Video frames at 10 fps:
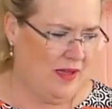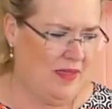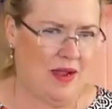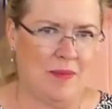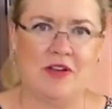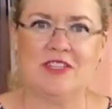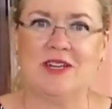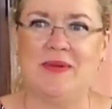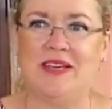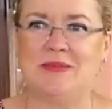And I'm also
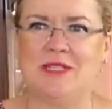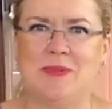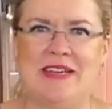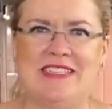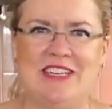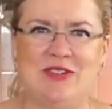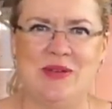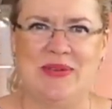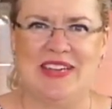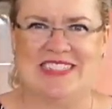going to make some spicy
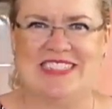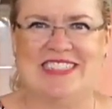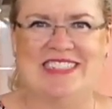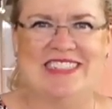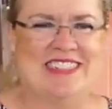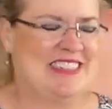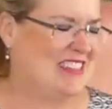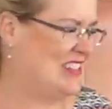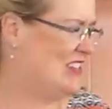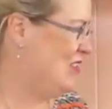green beans. So